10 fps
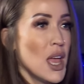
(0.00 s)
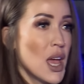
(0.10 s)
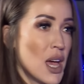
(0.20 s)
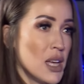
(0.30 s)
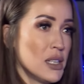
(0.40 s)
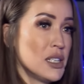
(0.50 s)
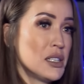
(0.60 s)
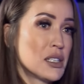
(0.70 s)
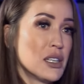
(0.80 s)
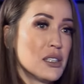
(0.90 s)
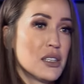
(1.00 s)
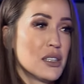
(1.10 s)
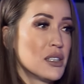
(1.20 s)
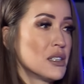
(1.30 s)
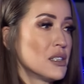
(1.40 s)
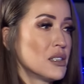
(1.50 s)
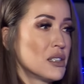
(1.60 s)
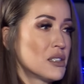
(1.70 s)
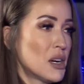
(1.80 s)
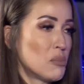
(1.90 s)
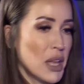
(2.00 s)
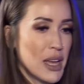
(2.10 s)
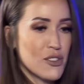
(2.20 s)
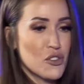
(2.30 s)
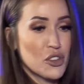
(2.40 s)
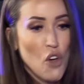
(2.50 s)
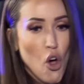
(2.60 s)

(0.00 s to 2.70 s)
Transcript: And Todd Blanche just